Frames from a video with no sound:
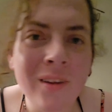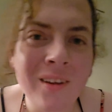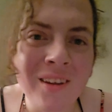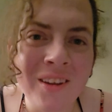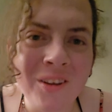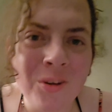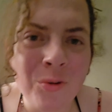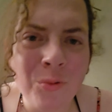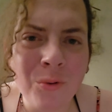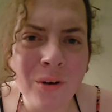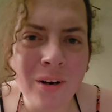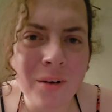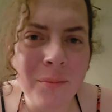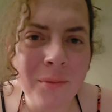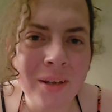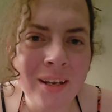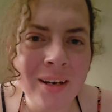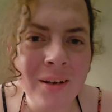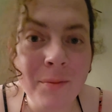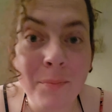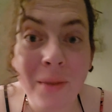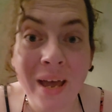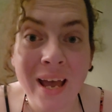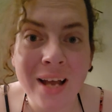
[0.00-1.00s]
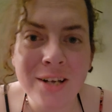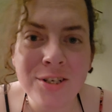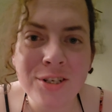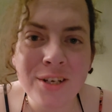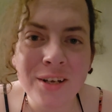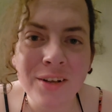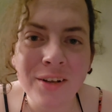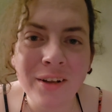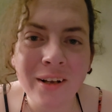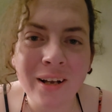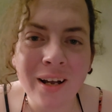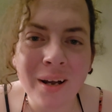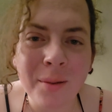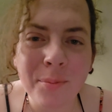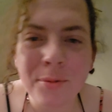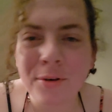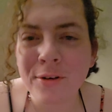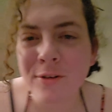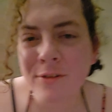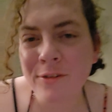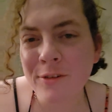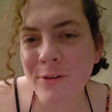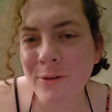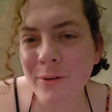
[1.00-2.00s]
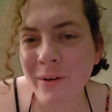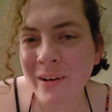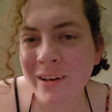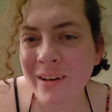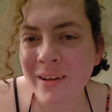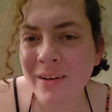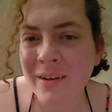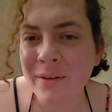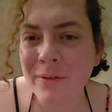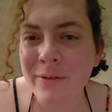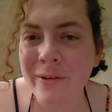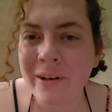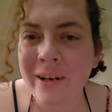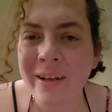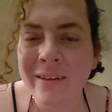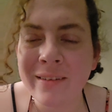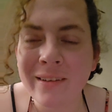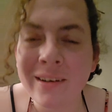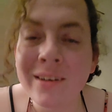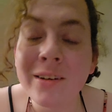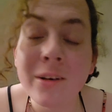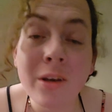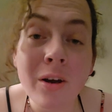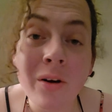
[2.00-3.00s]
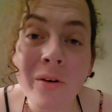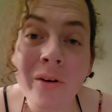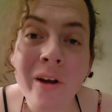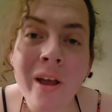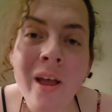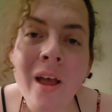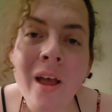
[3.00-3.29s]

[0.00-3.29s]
you want to be an Apache helicopter, so you identify as that. No.